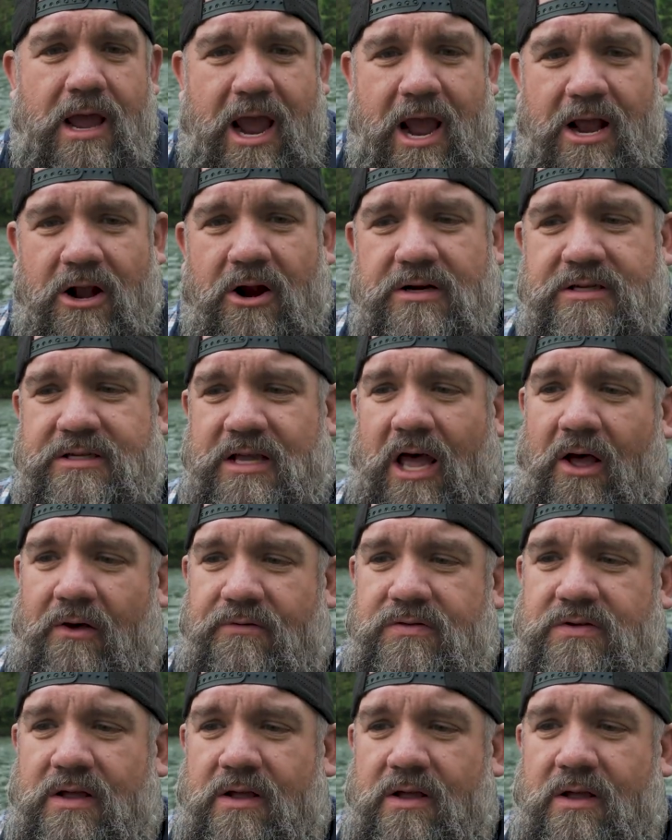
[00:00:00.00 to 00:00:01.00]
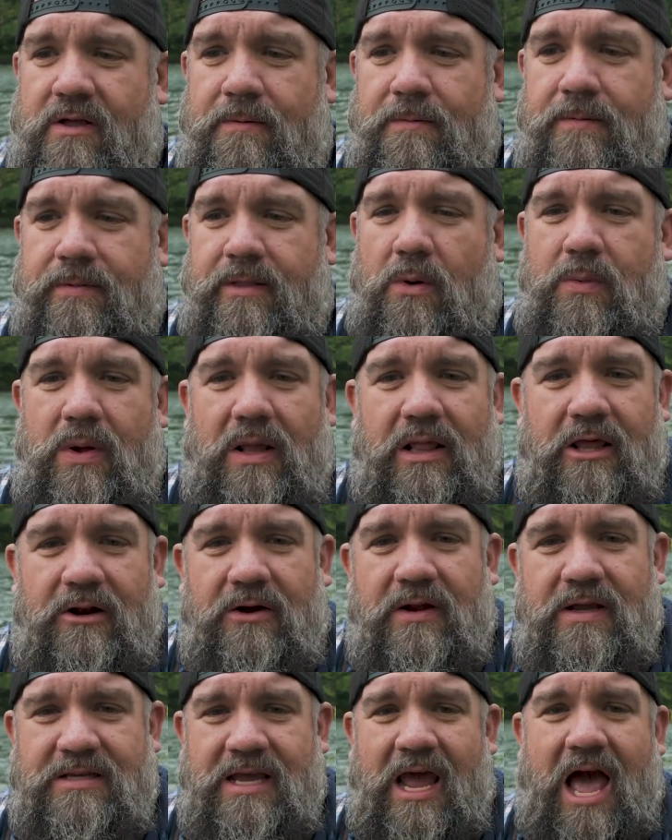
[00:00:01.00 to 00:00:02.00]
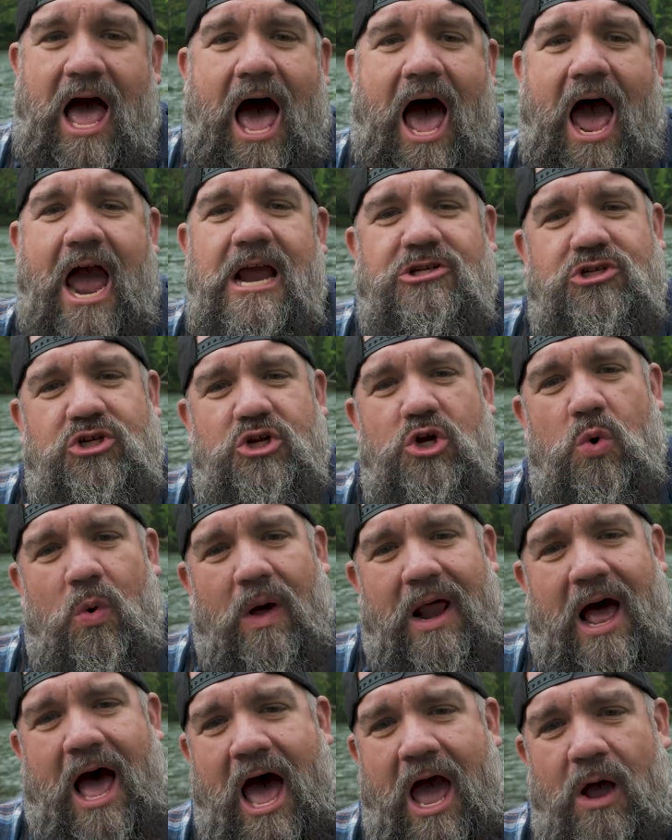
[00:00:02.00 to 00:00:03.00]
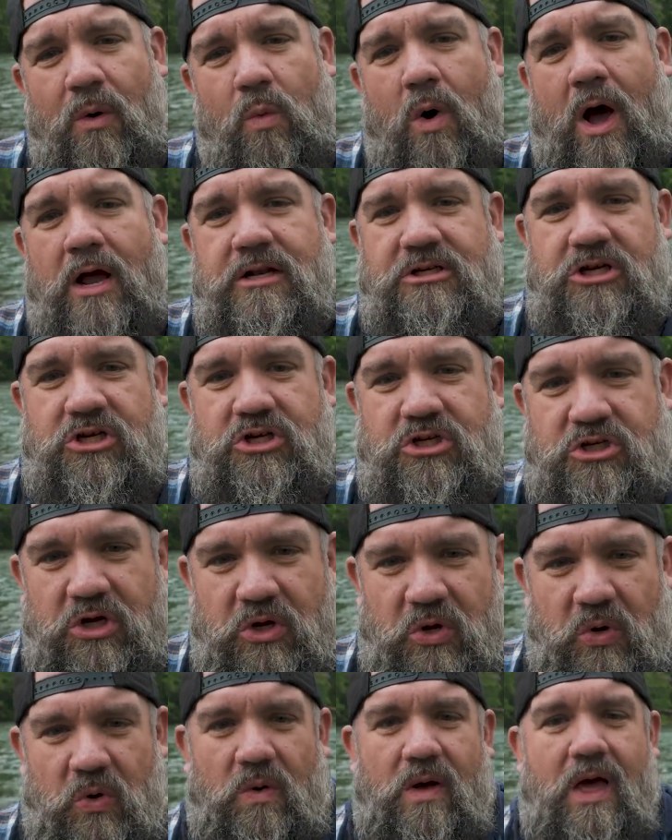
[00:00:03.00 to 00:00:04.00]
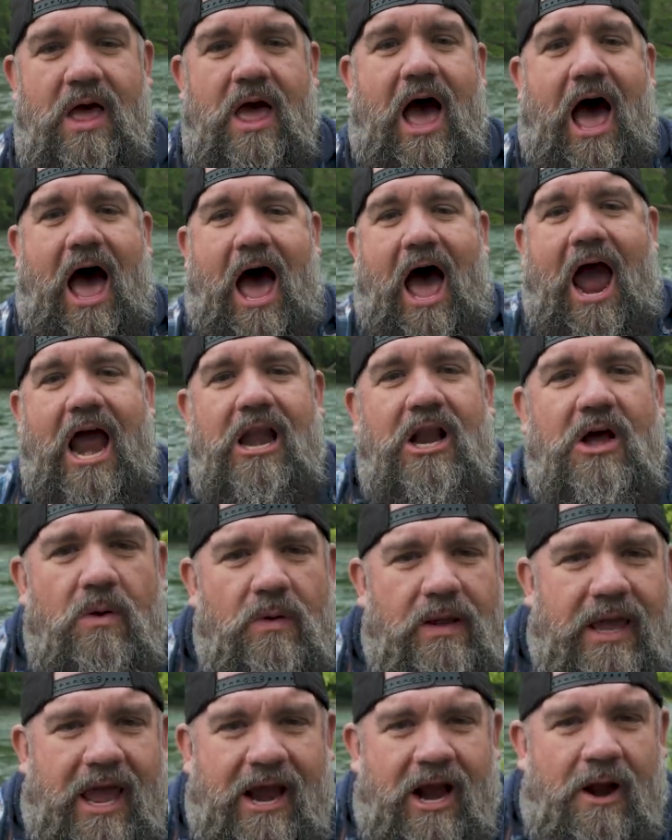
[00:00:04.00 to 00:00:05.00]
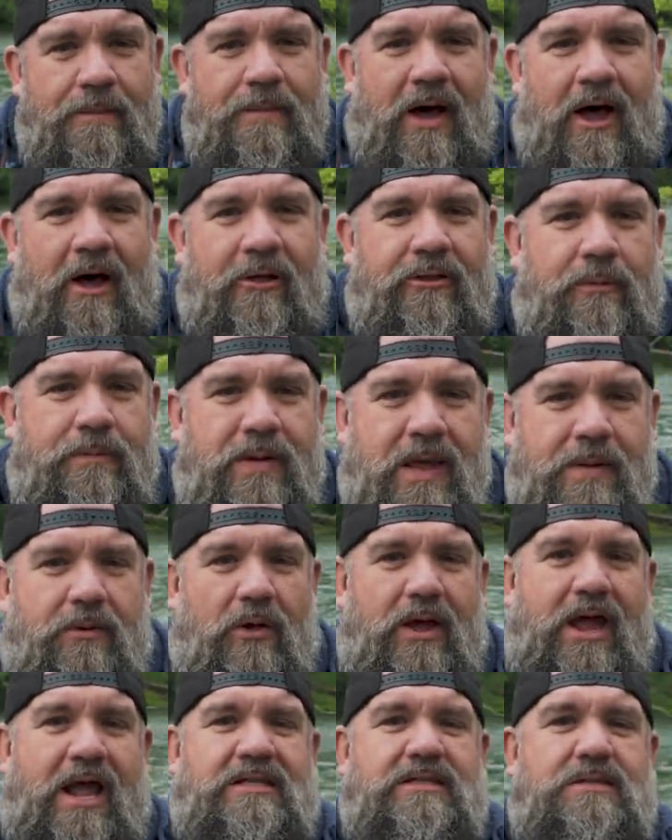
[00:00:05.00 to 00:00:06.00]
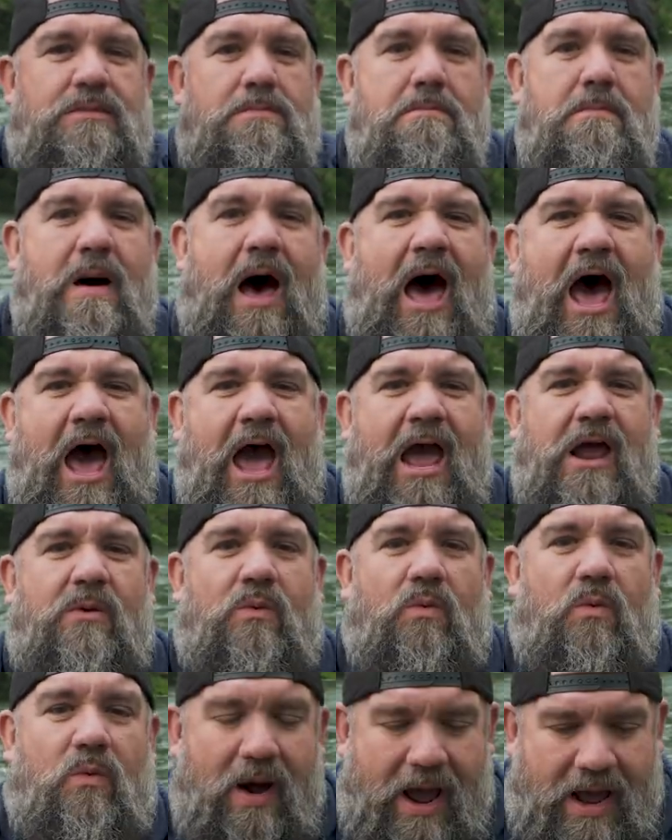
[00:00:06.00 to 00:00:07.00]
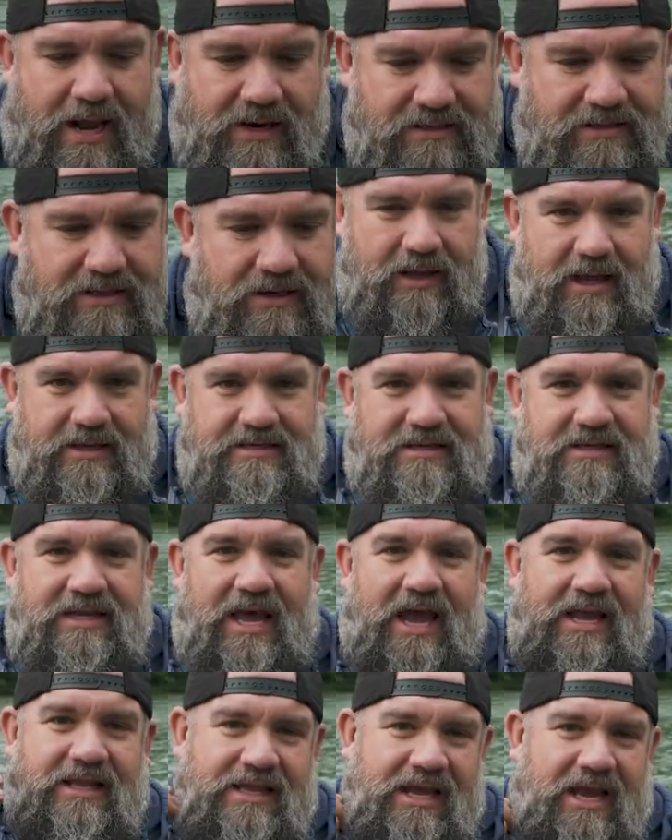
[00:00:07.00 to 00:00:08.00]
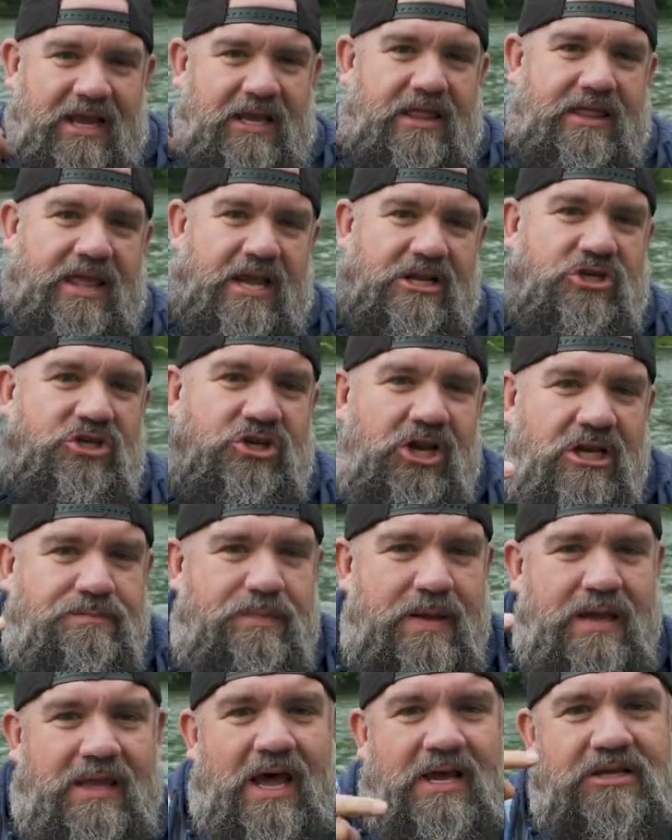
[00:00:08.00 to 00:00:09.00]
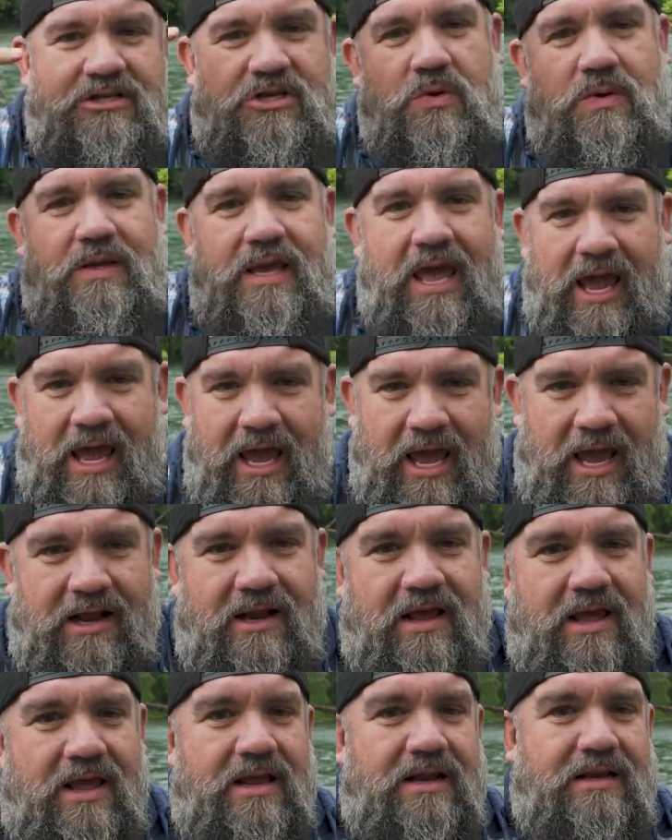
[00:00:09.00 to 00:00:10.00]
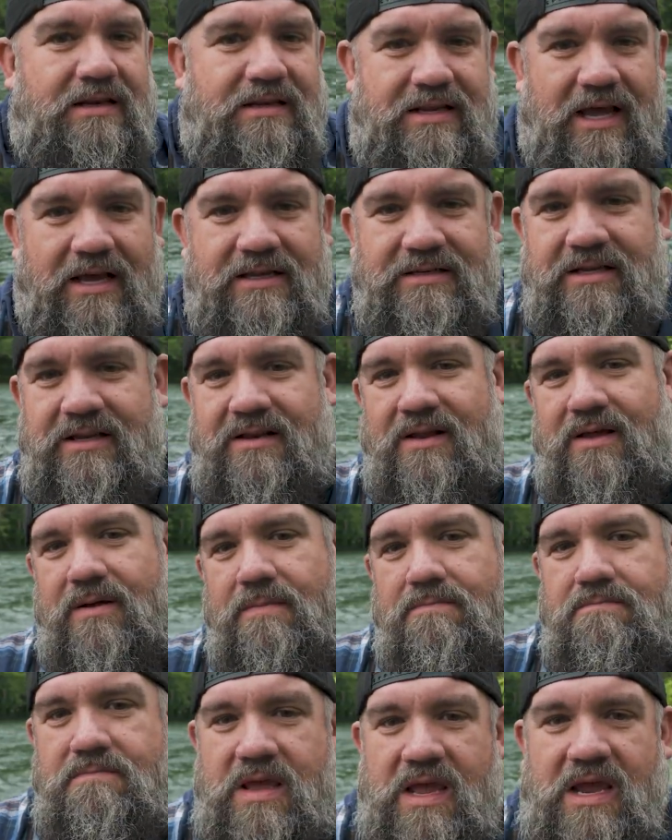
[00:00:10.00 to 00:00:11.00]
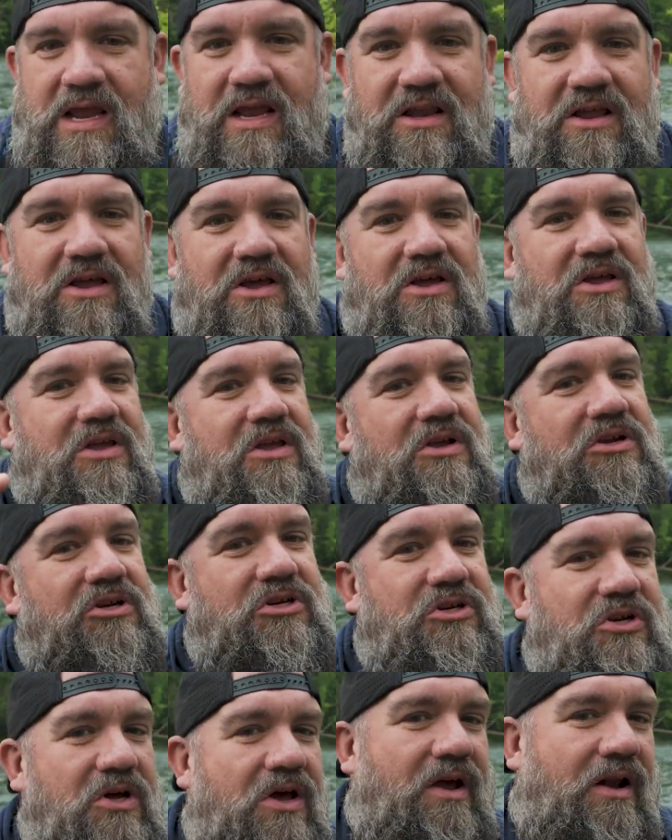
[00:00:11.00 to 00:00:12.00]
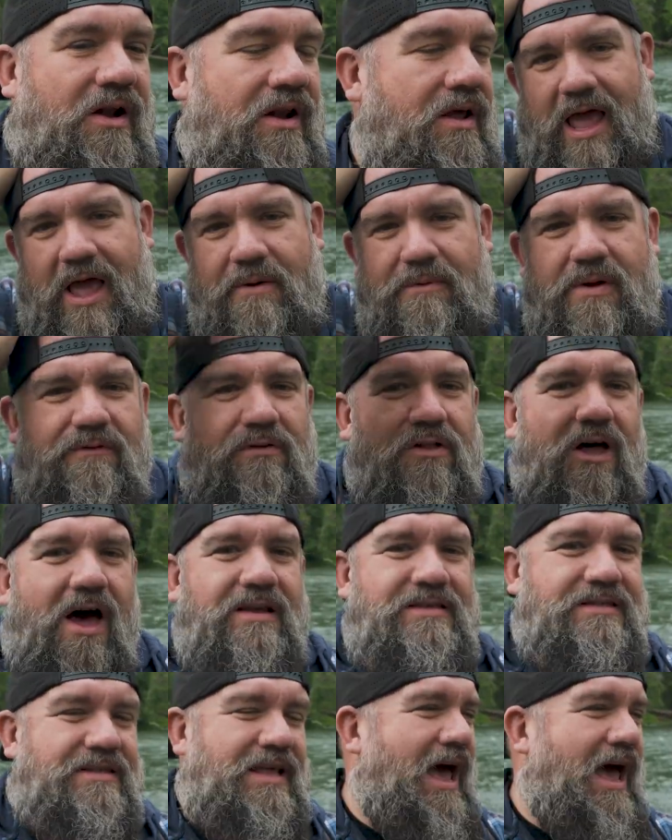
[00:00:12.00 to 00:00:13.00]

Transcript: in ourselves that we literally say, I do what I want to do. I don't care about other people. It's my right. It's this idea that just because you can doesn't mean you should. And we've lost